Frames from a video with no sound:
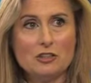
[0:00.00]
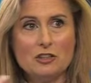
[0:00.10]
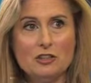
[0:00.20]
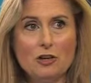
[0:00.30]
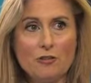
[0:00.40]

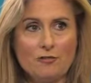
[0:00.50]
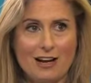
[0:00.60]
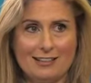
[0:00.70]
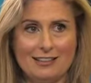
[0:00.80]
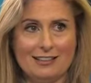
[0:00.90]
you're
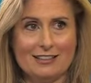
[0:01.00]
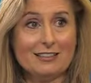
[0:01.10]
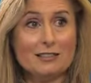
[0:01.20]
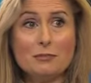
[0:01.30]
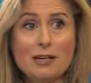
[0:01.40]
finding that
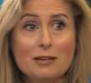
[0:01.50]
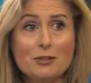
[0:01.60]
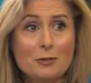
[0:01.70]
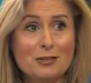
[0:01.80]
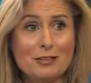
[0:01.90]
somehow
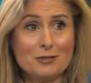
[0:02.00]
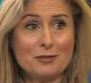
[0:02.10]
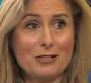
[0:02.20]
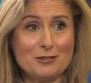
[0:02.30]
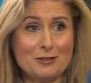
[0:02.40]
nobody else found,